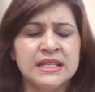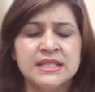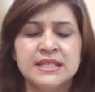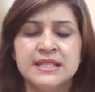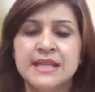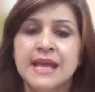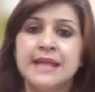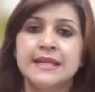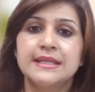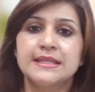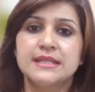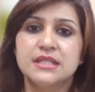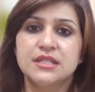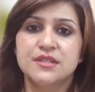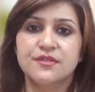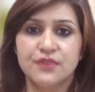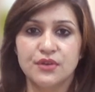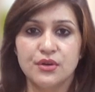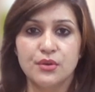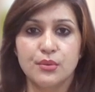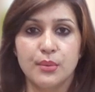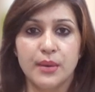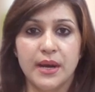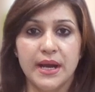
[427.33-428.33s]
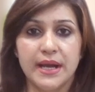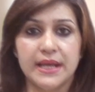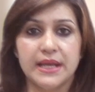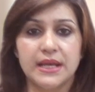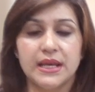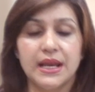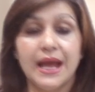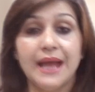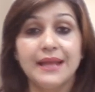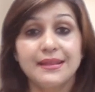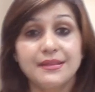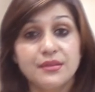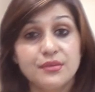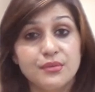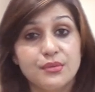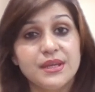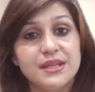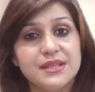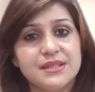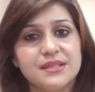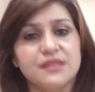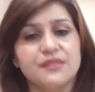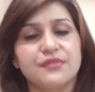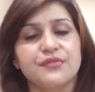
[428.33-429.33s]
tensed for a while, and the
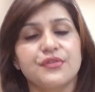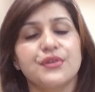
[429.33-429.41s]
reason